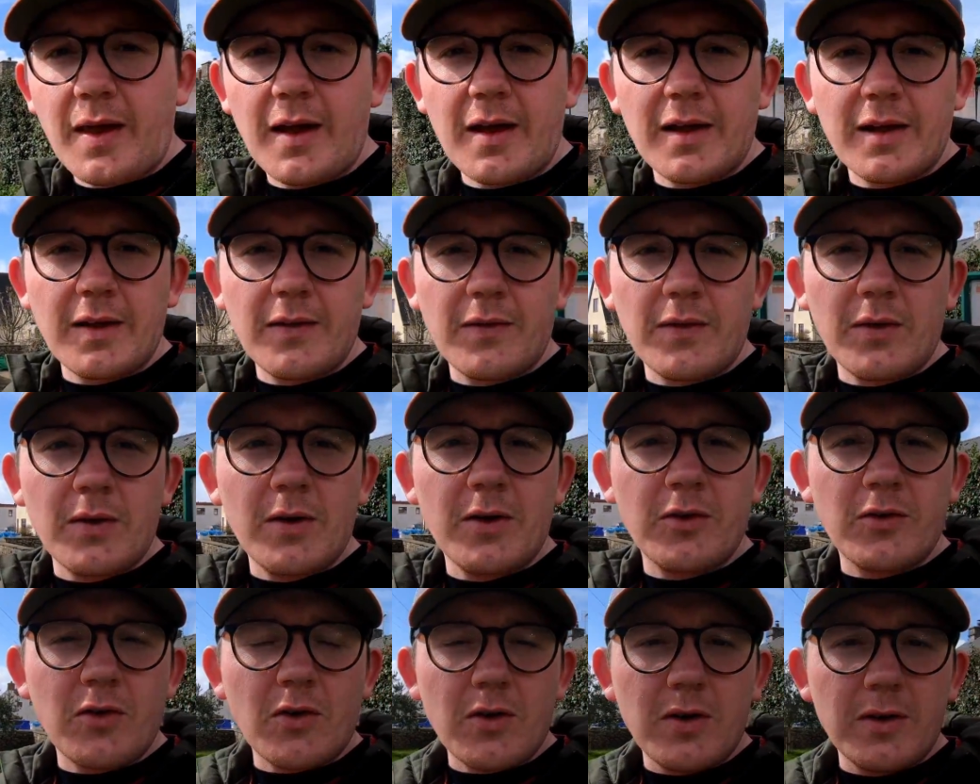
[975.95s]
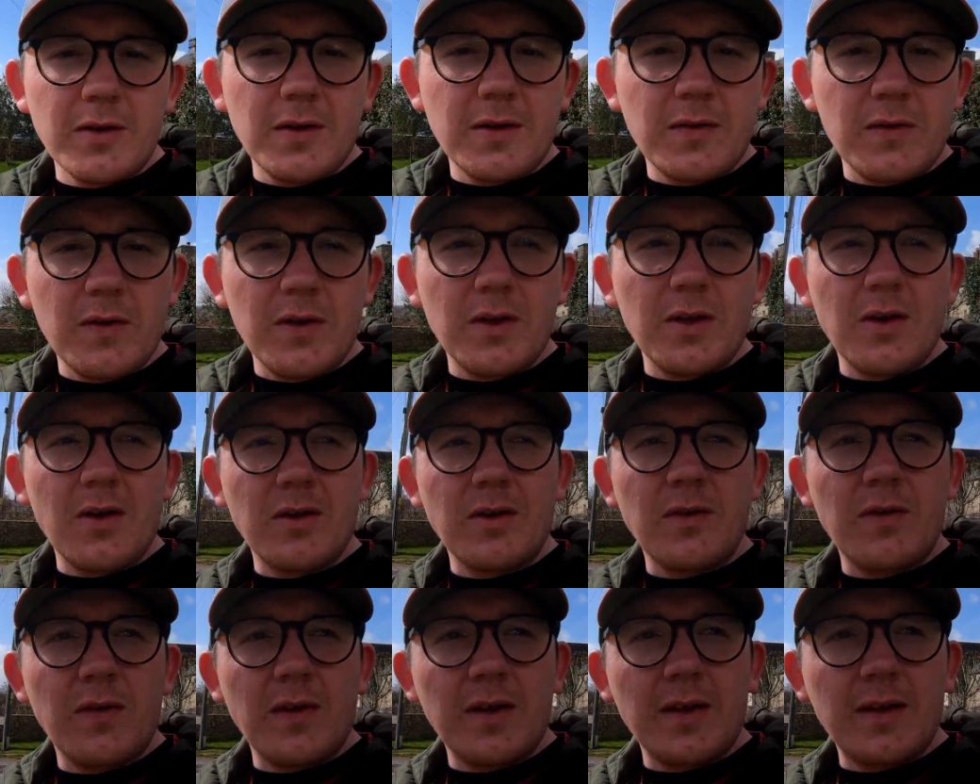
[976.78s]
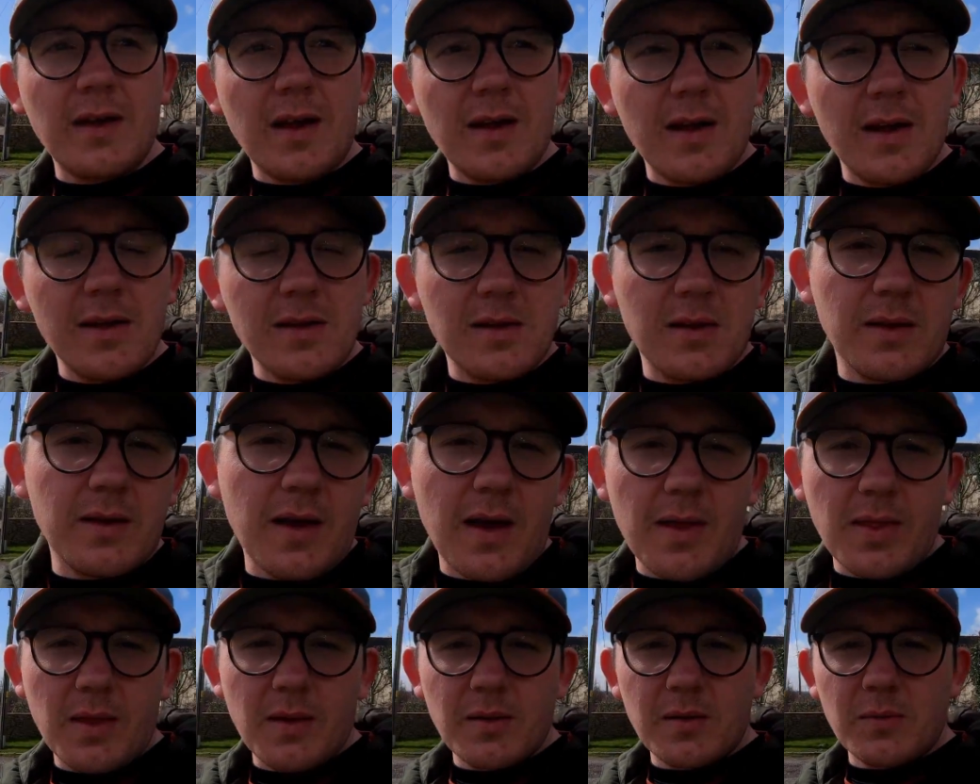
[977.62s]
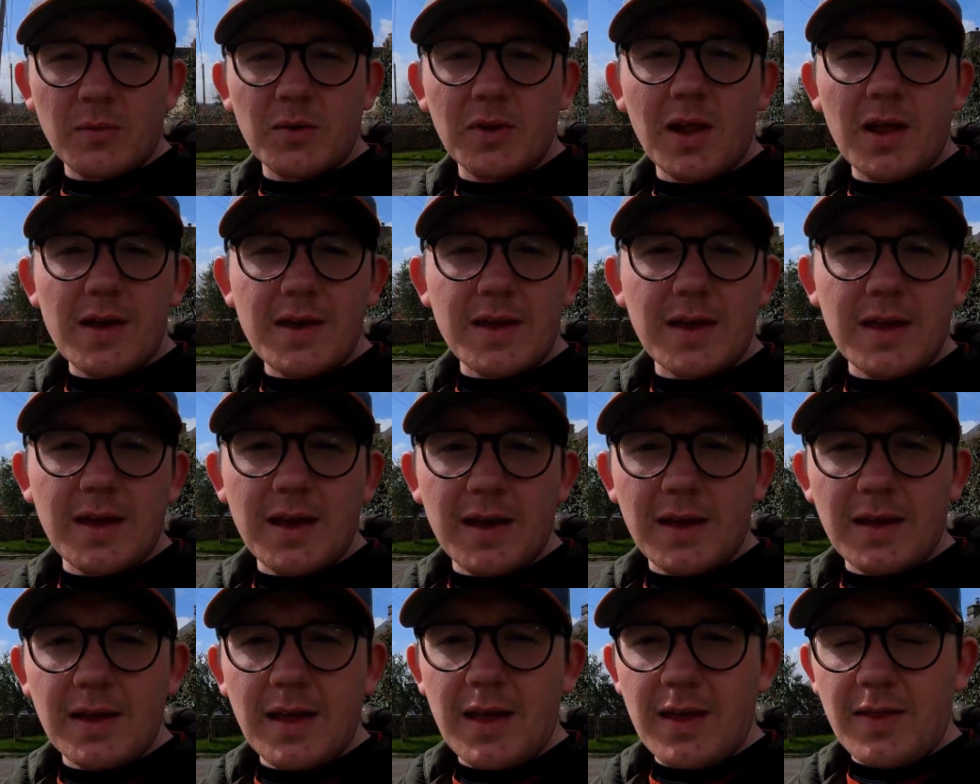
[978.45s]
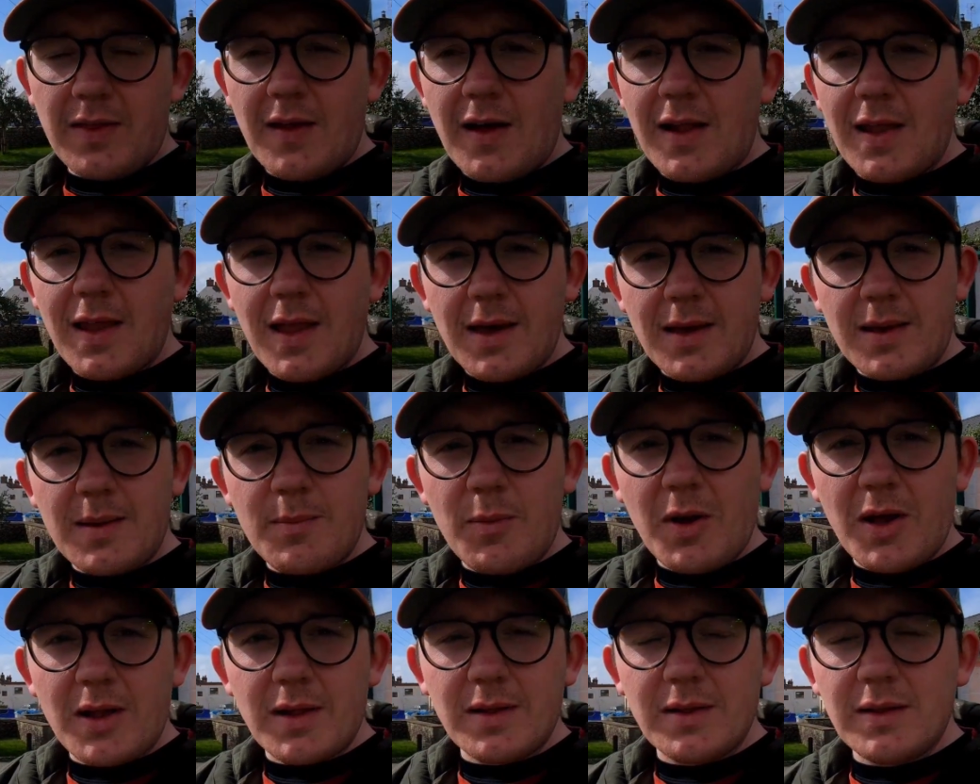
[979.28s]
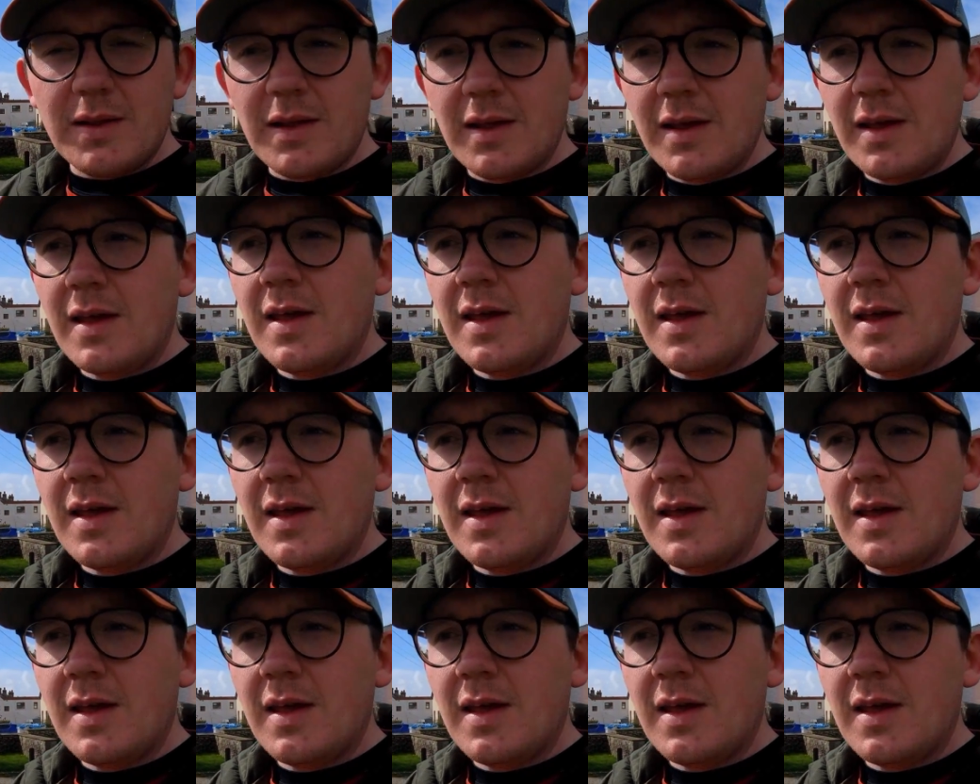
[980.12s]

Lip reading: And if you enjoyed this video and you think others would like it, hit that like button.